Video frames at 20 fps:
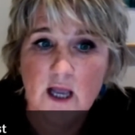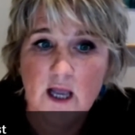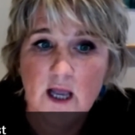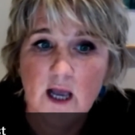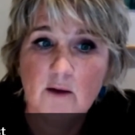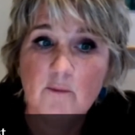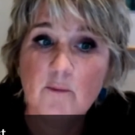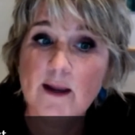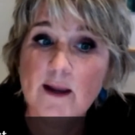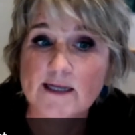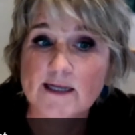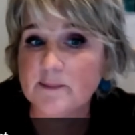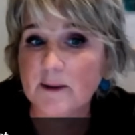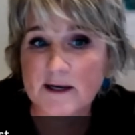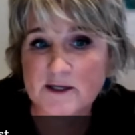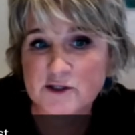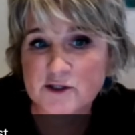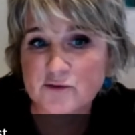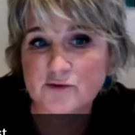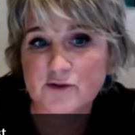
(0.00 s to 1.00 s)
And we
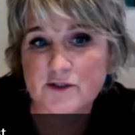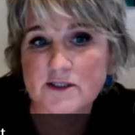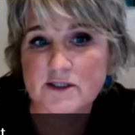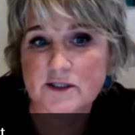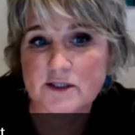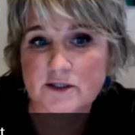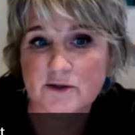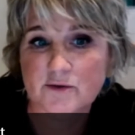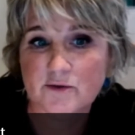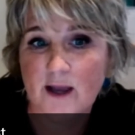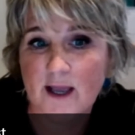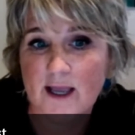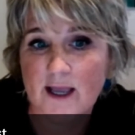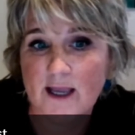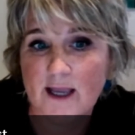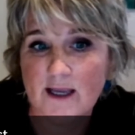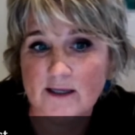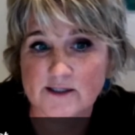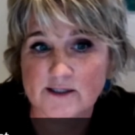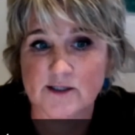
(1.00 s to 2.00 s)
expect children
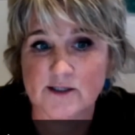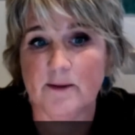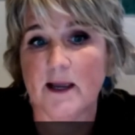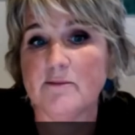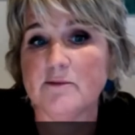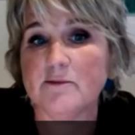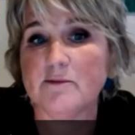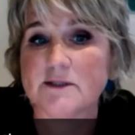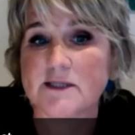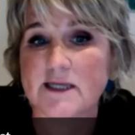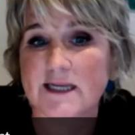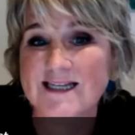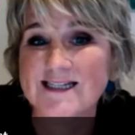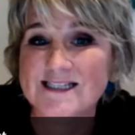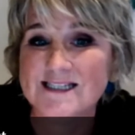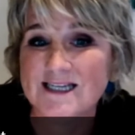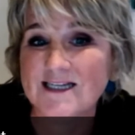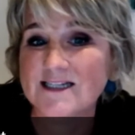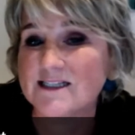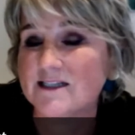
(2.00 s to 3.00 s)
to be able to
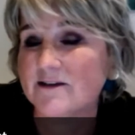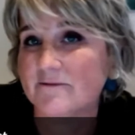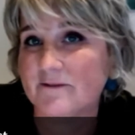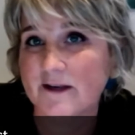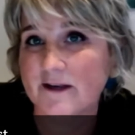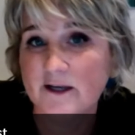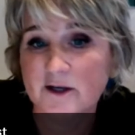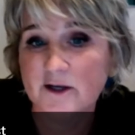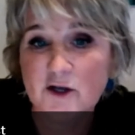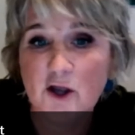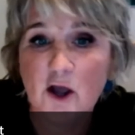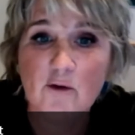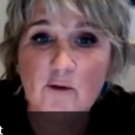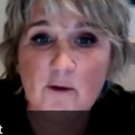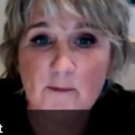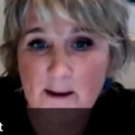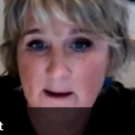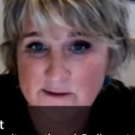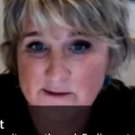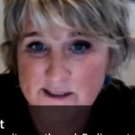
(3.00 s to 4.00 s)
instinctively know
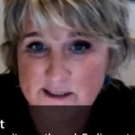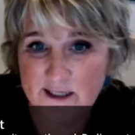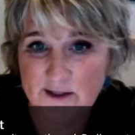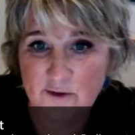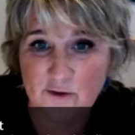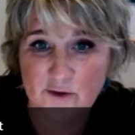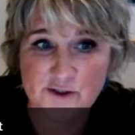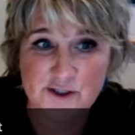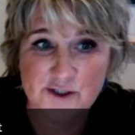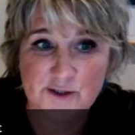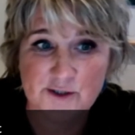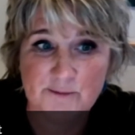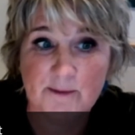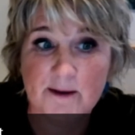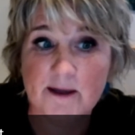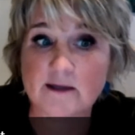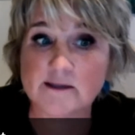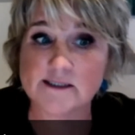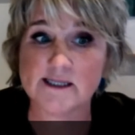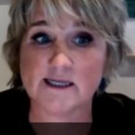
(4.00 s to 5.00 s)
about technology
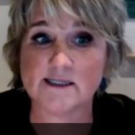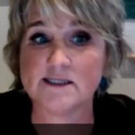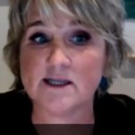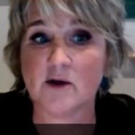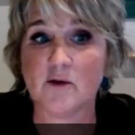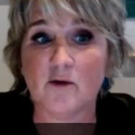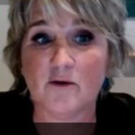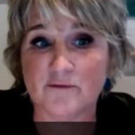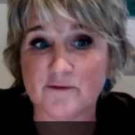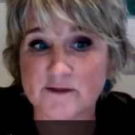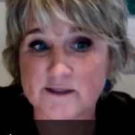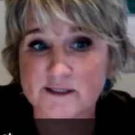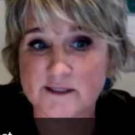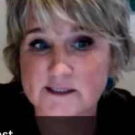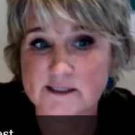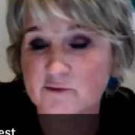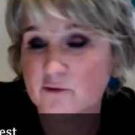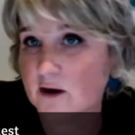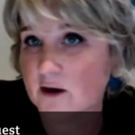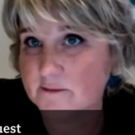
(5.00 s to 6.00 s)
because they're so often
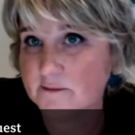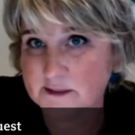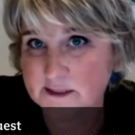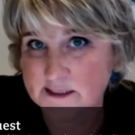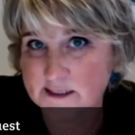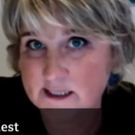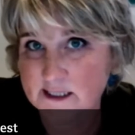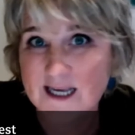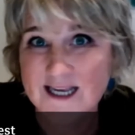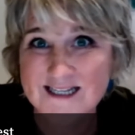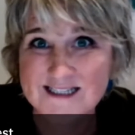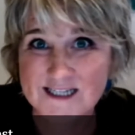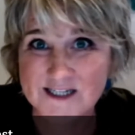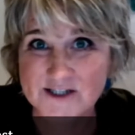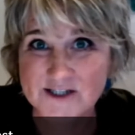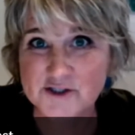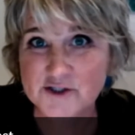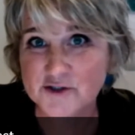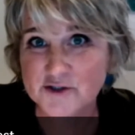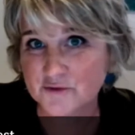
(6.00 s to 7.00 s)
described as
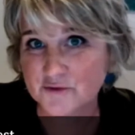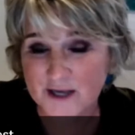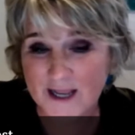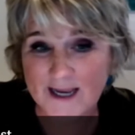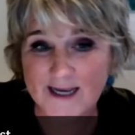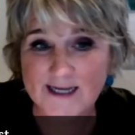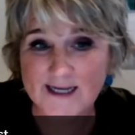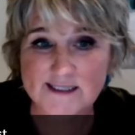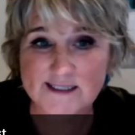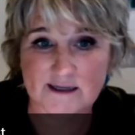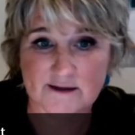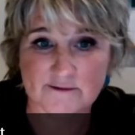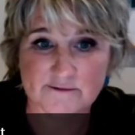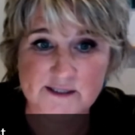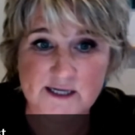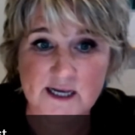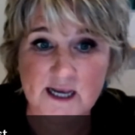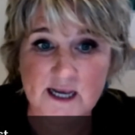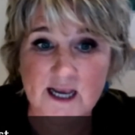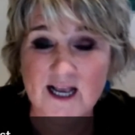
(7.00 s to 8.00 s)
digital natives.
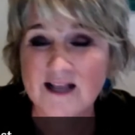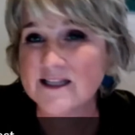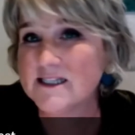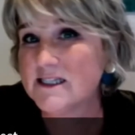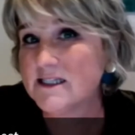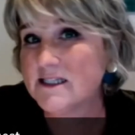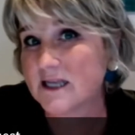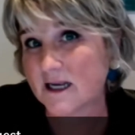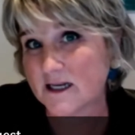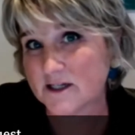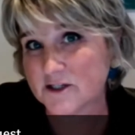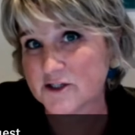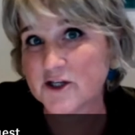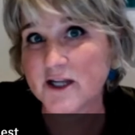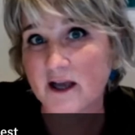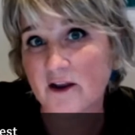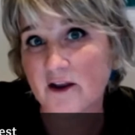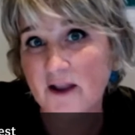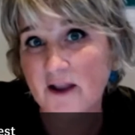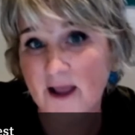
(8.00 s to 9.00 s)
This is actually
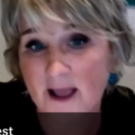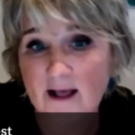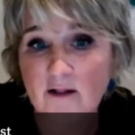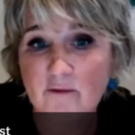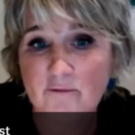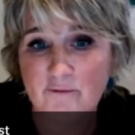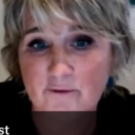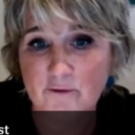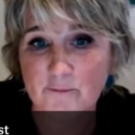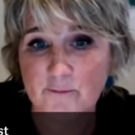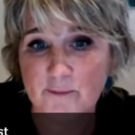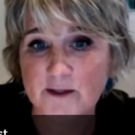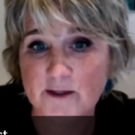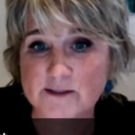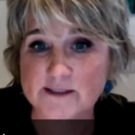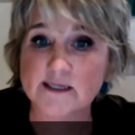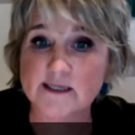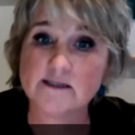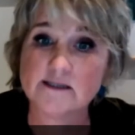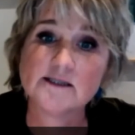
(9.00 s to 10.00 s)
unhelpful
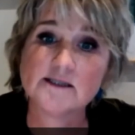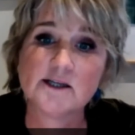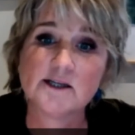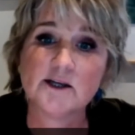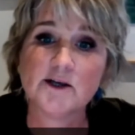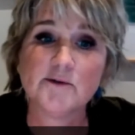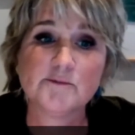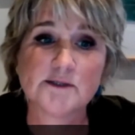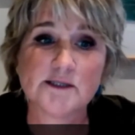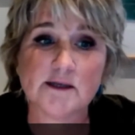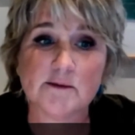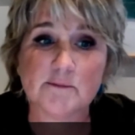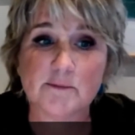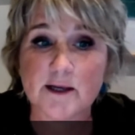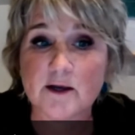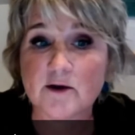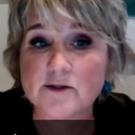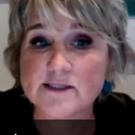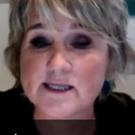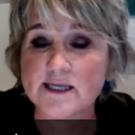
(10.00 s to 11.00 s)
because it assumes that
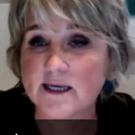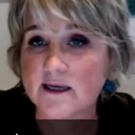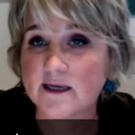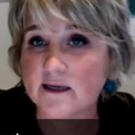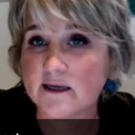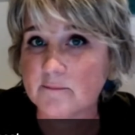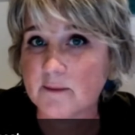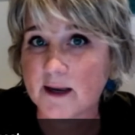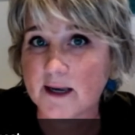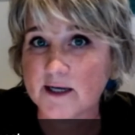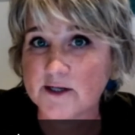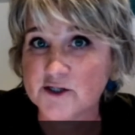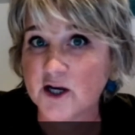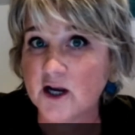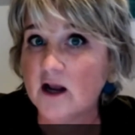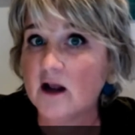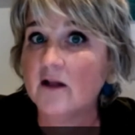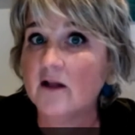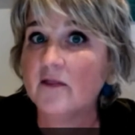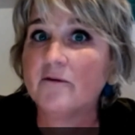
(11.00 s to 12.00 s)
because they can manage
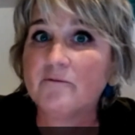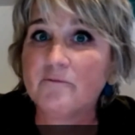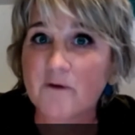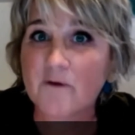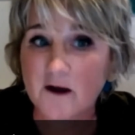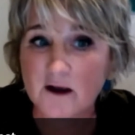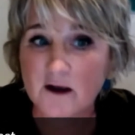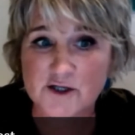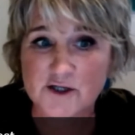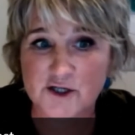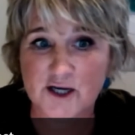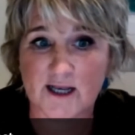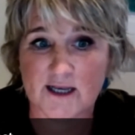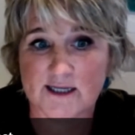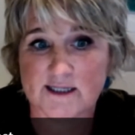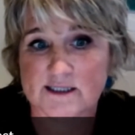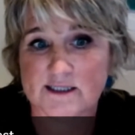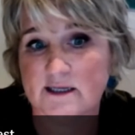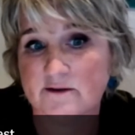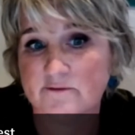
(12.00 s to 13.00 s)
the
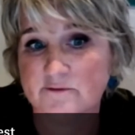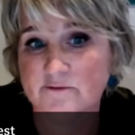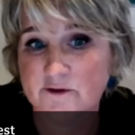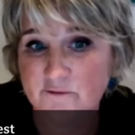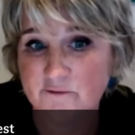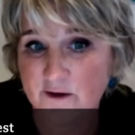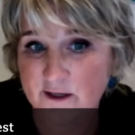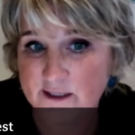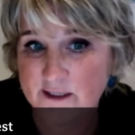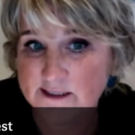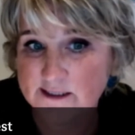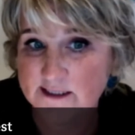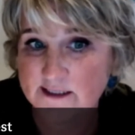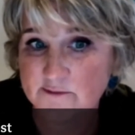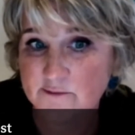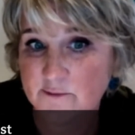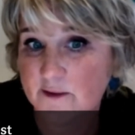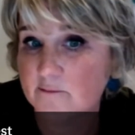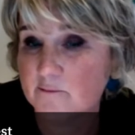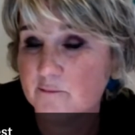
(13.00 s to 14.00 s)
functionality of devices
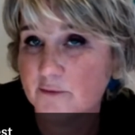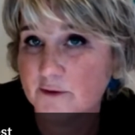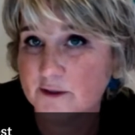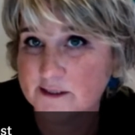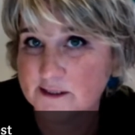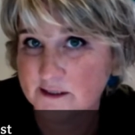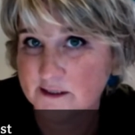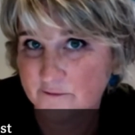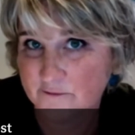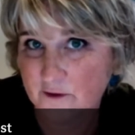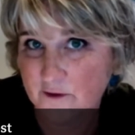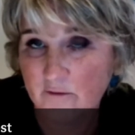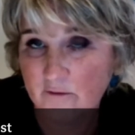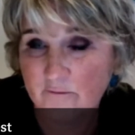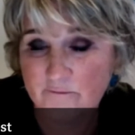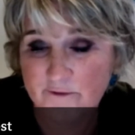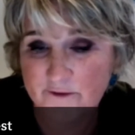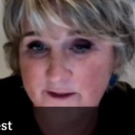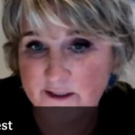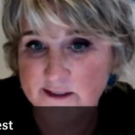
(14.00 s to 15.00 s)
with impressive
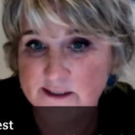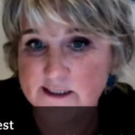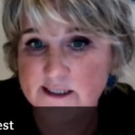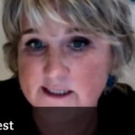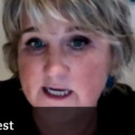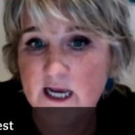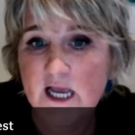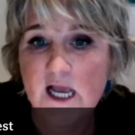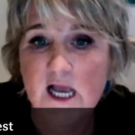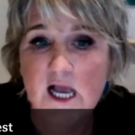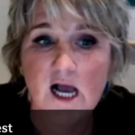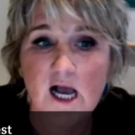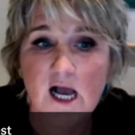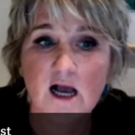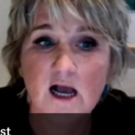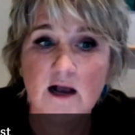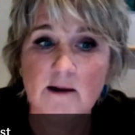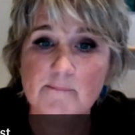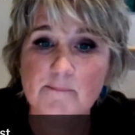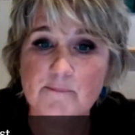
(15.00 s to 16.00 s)
confidence,
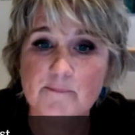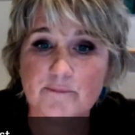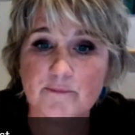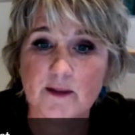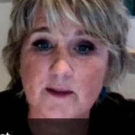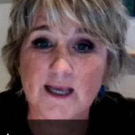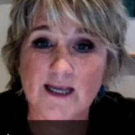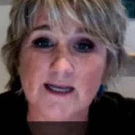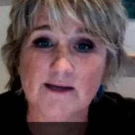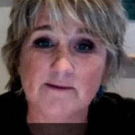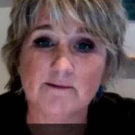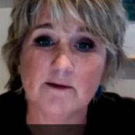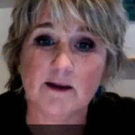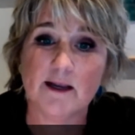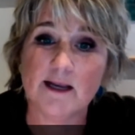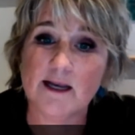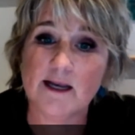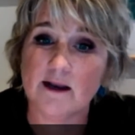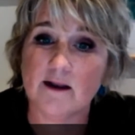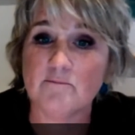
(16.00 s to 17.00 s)

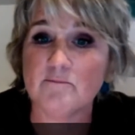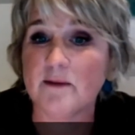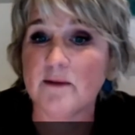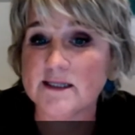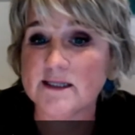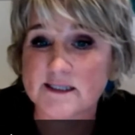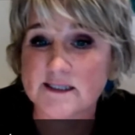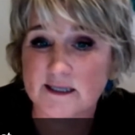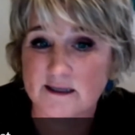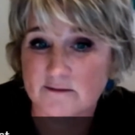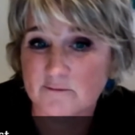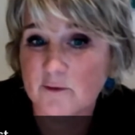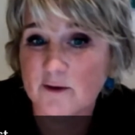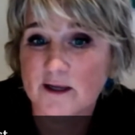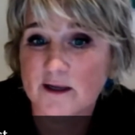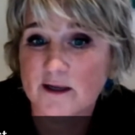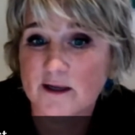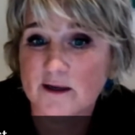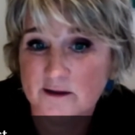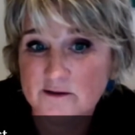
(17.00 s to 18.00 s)
it means that we
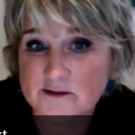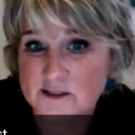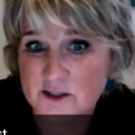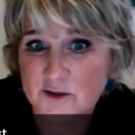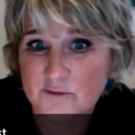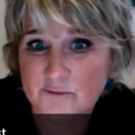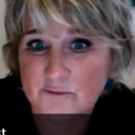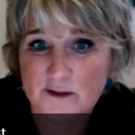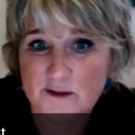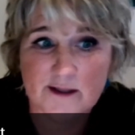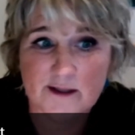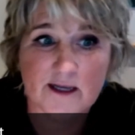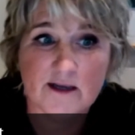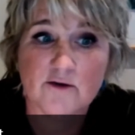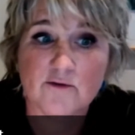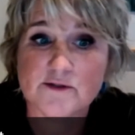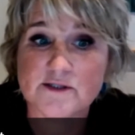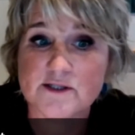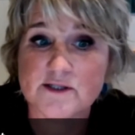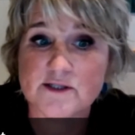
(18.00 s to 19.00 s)
can assume that they can
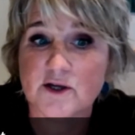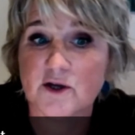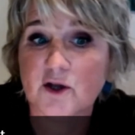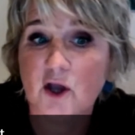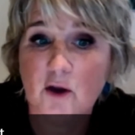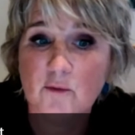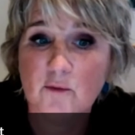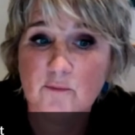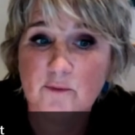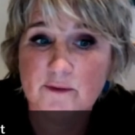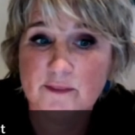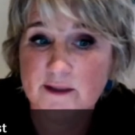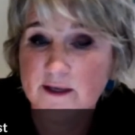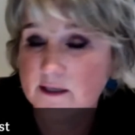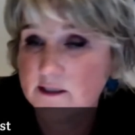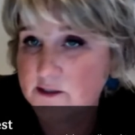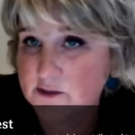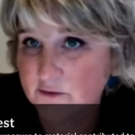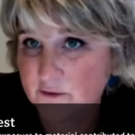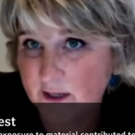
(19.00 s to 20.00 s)
also cope with the
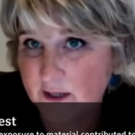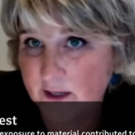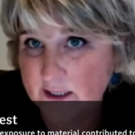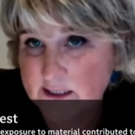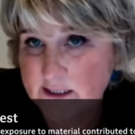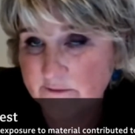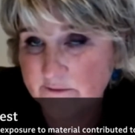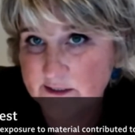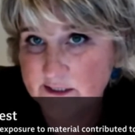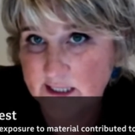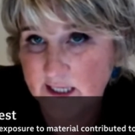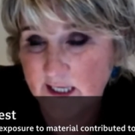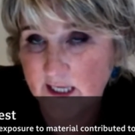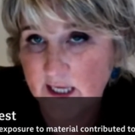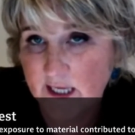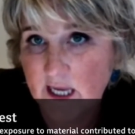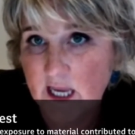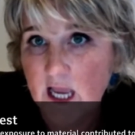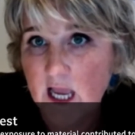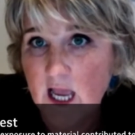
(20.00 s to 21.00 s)
interactivity.
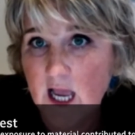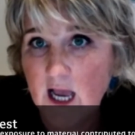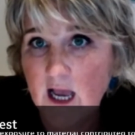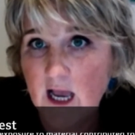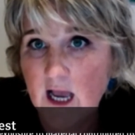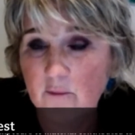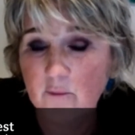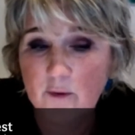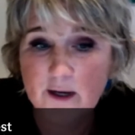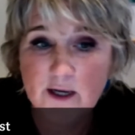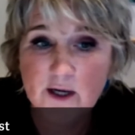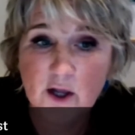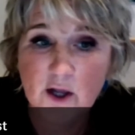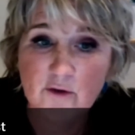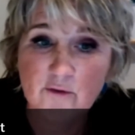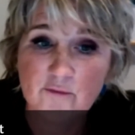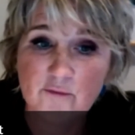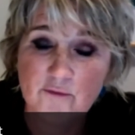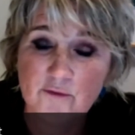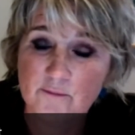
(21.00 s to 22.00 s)
And we
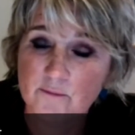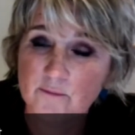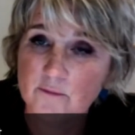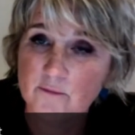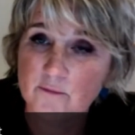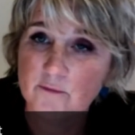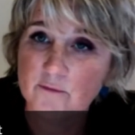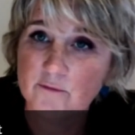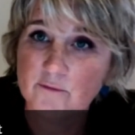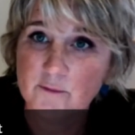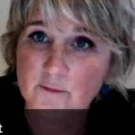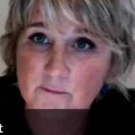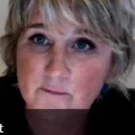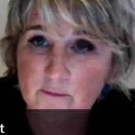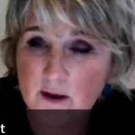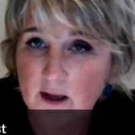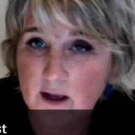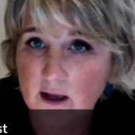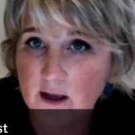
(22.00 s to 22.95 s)
know from